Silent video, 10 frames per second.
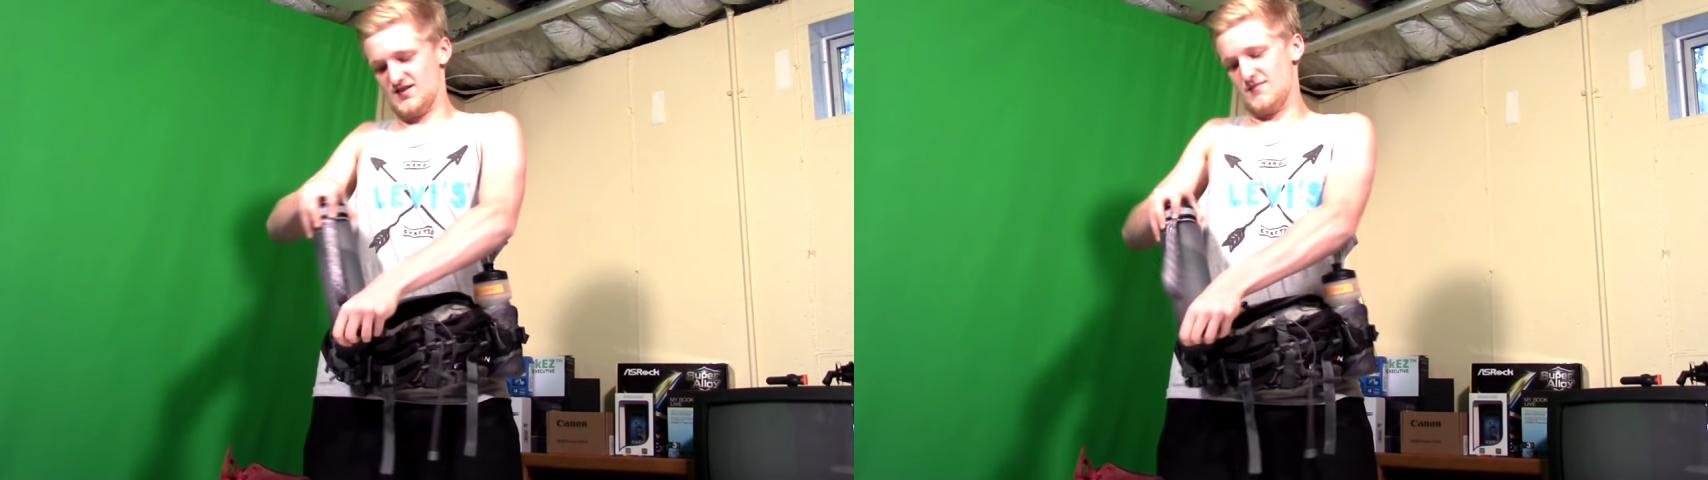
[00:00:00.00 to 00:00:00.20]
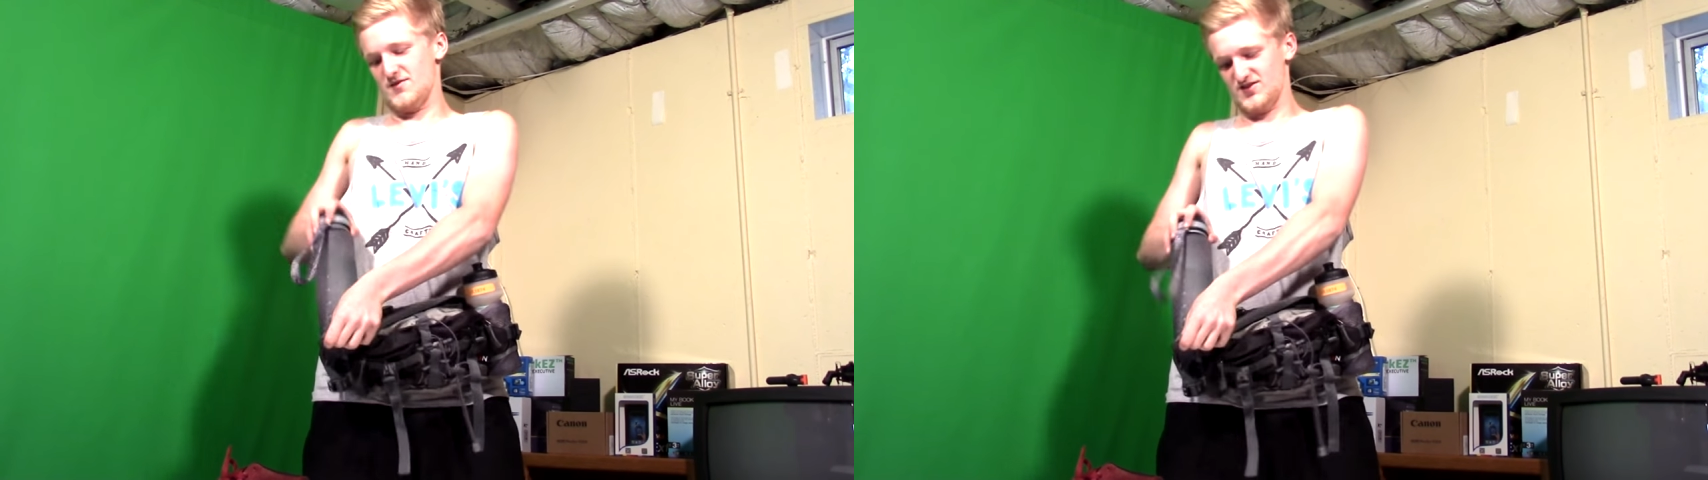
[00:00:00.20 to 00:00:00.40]

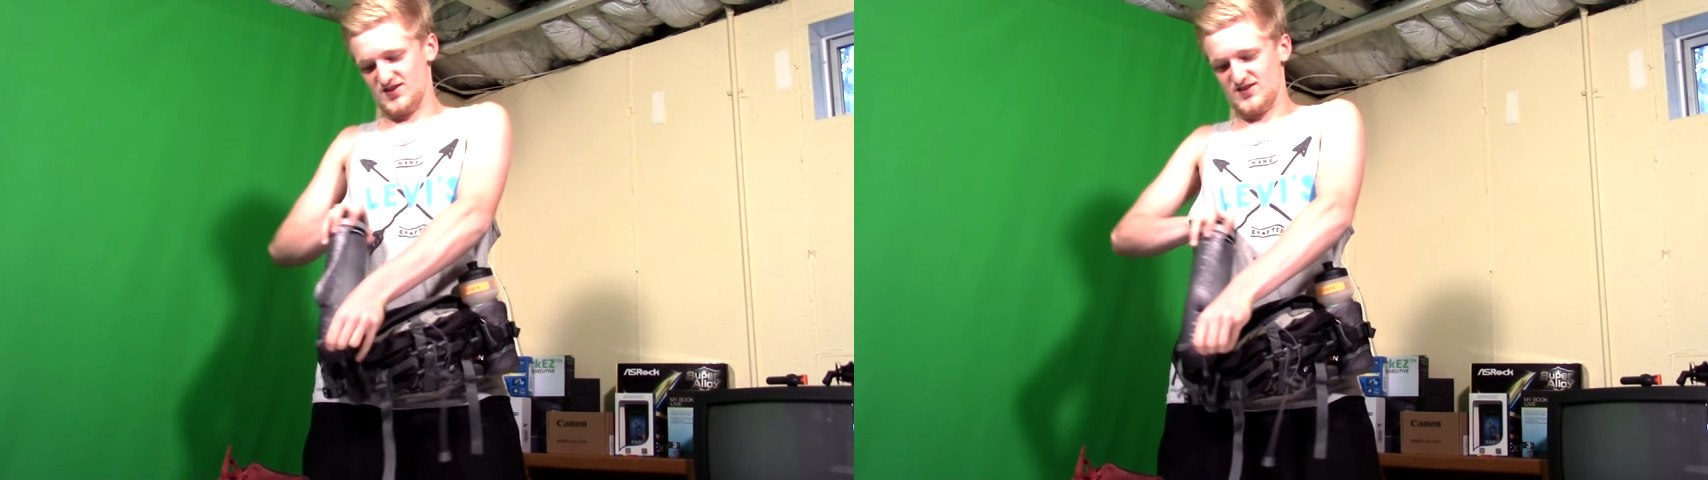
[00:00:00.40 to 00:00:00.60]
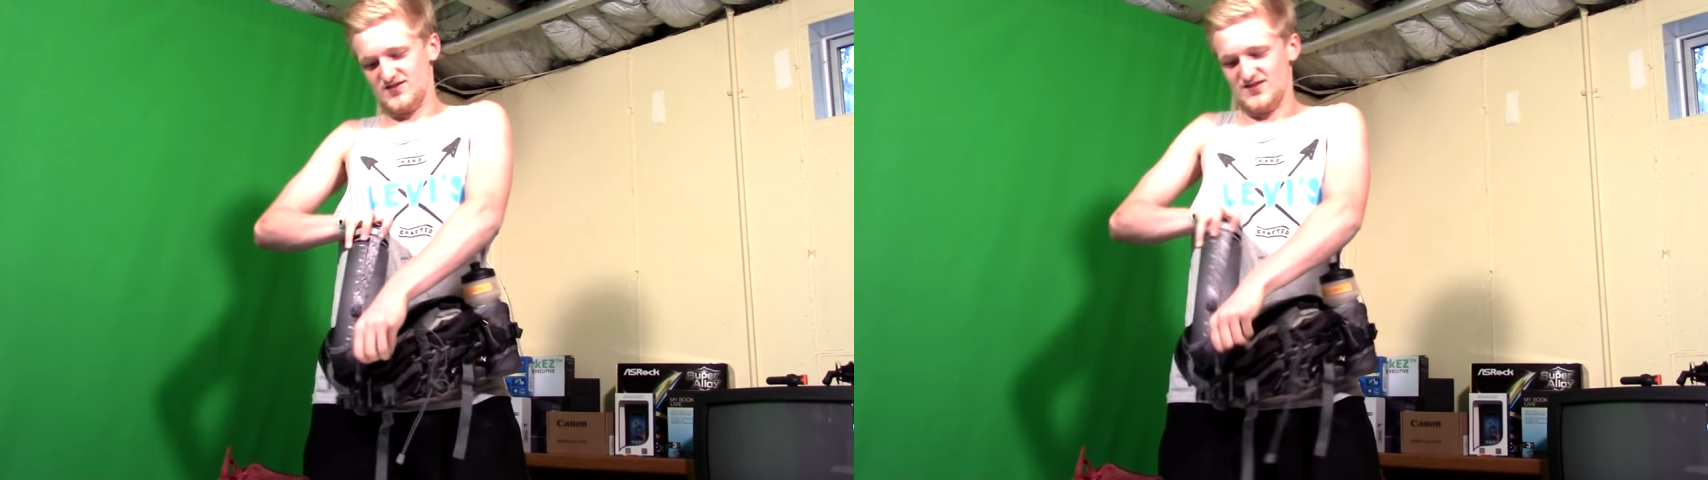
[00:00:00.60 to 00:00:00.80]
I bet it's
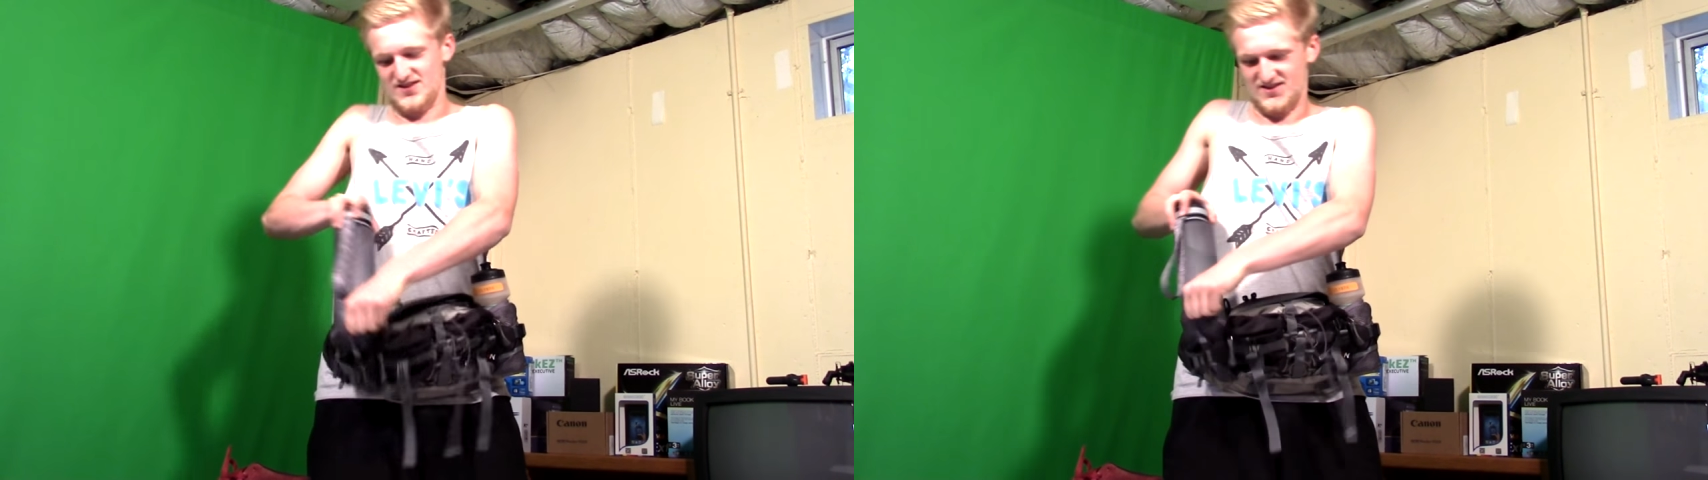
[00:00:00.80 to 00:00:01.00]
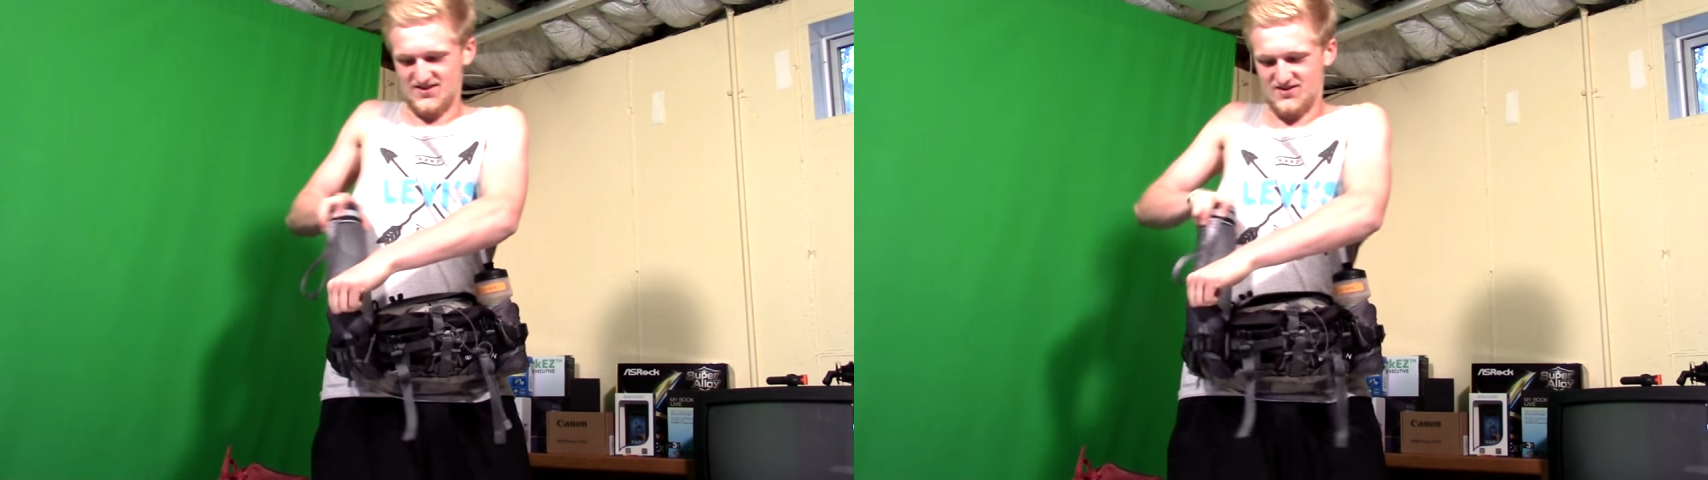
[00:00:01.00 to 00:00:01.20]
just
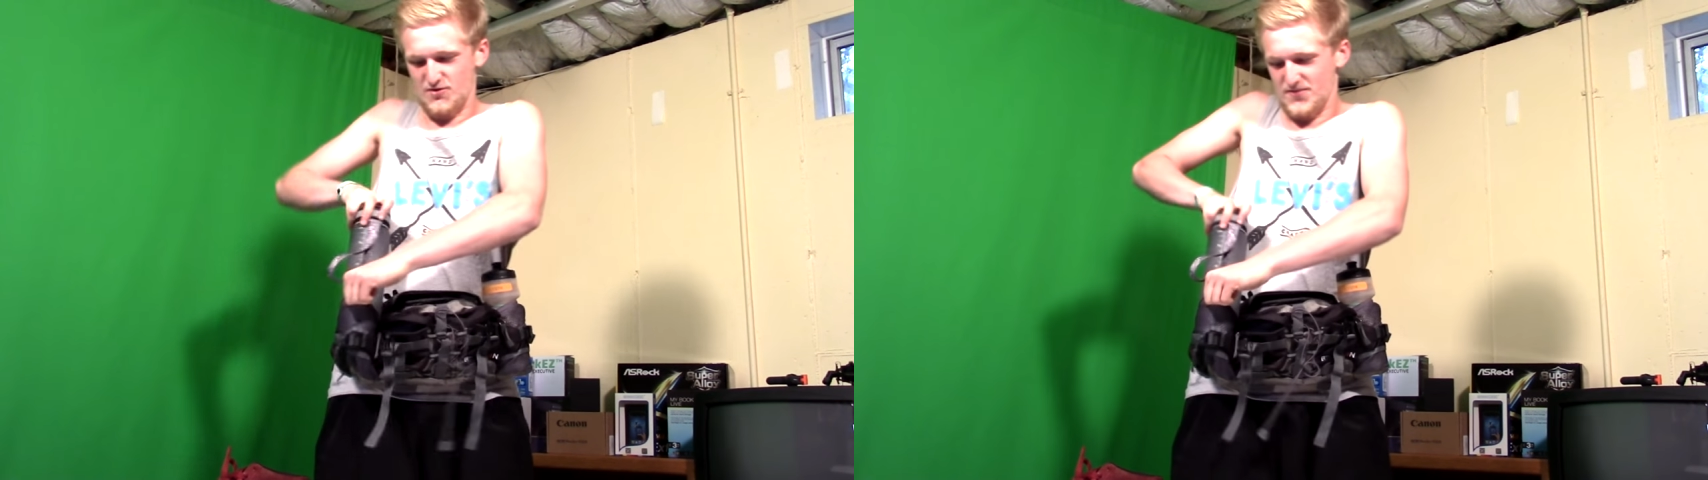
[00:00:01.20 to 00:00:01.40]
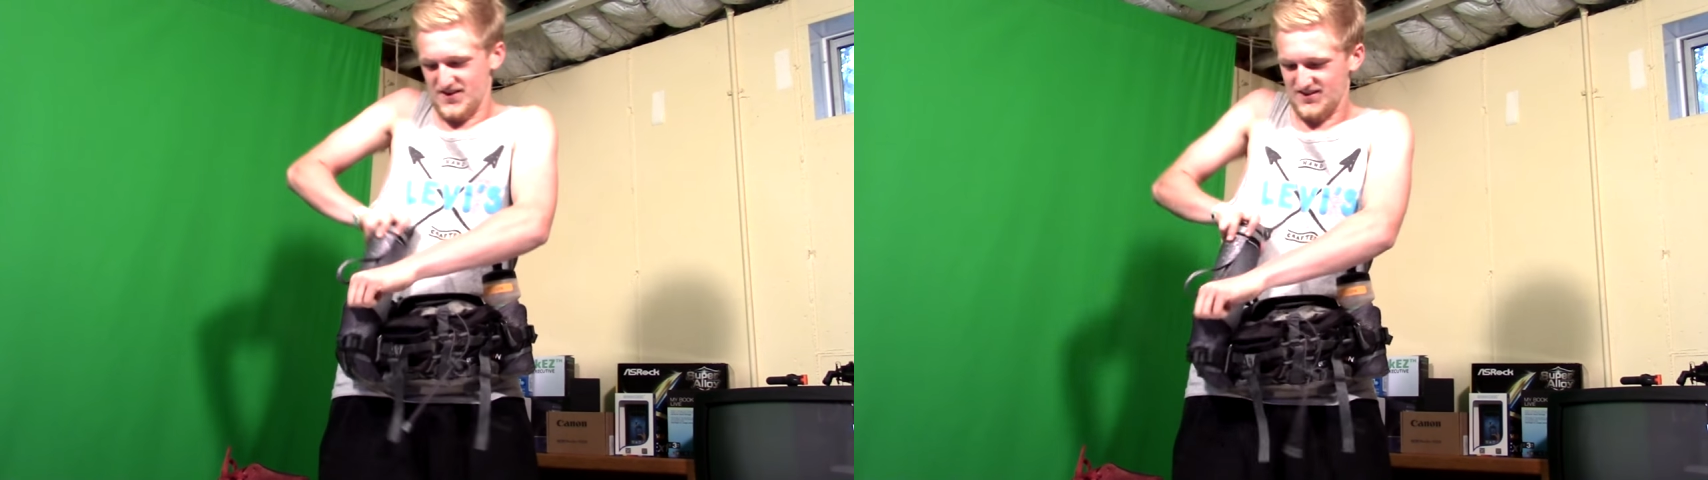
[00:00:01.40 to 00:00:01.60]

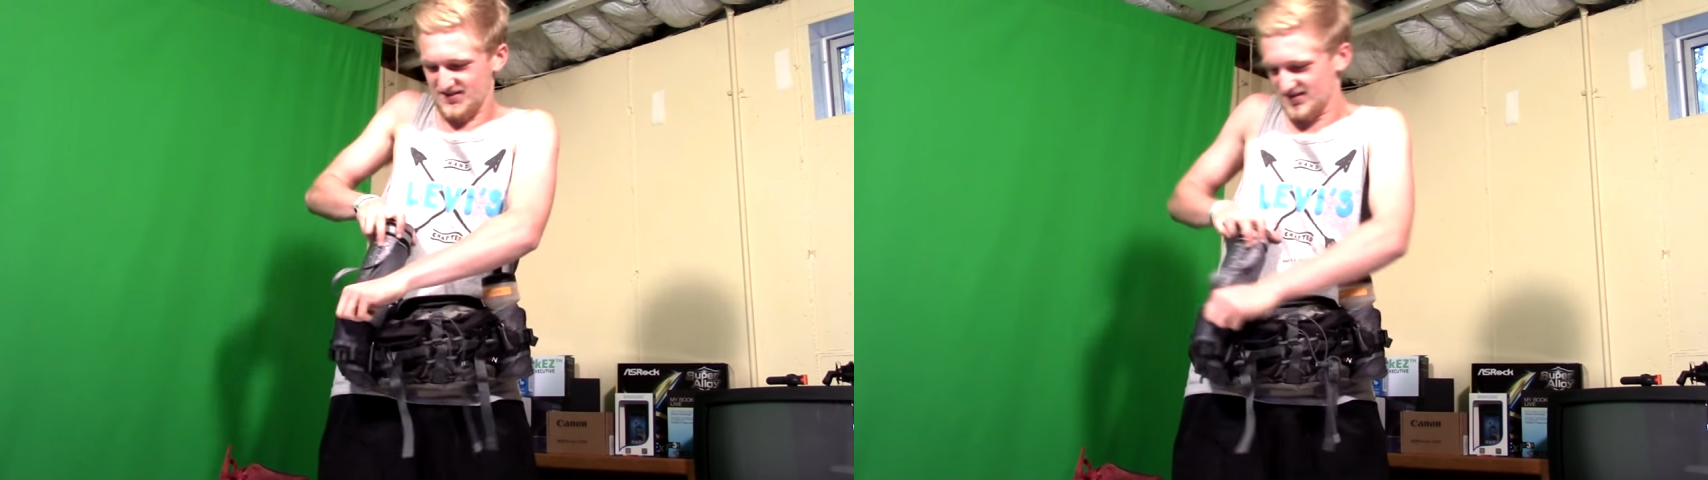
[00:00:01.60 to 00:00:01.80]
too big.